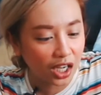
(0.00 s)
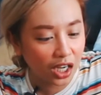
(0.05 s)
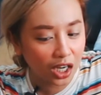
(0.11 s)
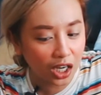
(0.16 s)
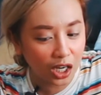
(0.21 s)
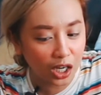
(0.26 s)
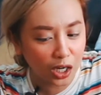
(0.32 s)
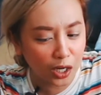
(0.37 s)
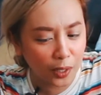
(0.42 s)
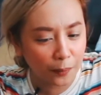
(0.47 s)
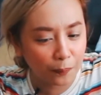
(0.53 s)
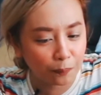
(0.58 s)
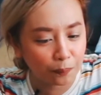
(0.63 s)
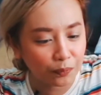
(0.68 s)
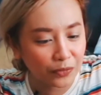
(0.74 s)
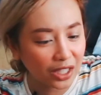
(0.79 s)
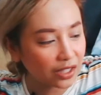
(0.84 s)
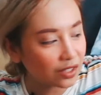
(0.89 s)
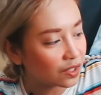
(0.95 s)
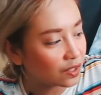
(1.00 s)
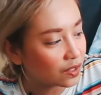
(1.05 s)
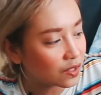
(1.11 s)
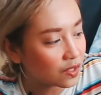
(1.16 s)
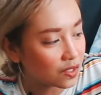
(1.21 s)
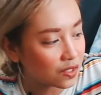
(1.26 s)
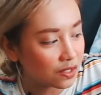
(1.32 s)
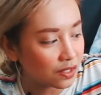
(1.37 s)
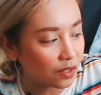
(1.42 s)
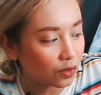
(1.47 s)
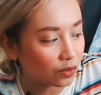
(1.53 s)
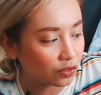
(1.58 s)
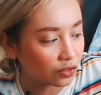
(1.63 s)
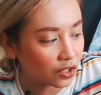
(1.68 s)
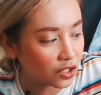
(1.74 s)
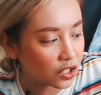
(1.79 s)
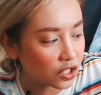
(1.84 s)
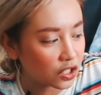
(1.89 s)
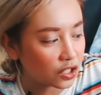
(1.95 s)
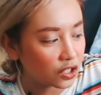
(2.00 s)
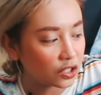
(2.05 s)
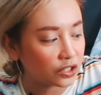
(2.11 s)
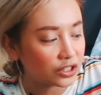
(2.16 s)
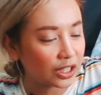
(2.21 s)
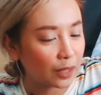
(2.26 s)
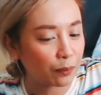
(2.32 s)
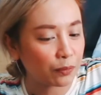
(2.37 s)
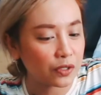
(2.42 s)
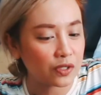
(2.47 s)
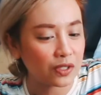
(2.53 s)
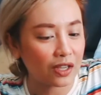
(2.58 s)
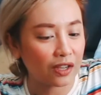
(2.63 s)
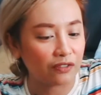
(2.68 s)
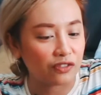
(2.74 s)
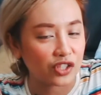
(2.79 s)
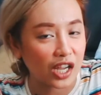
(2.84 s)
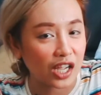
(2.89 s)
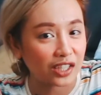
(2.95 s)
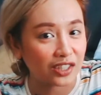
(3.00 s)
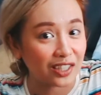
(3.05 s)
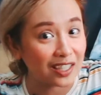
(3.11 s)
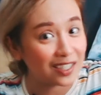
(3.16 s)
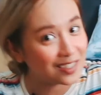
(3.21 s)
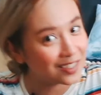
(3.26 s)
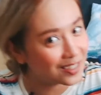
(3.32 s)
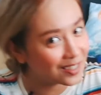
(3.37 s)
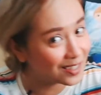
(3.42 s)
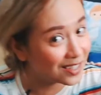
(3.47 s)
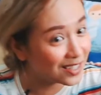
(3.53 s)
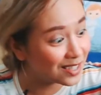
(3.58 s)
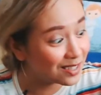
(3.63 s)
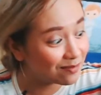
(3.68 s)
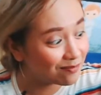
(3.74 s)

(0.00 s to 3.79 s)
I think this is the original. Tapos you have Jack Daniels.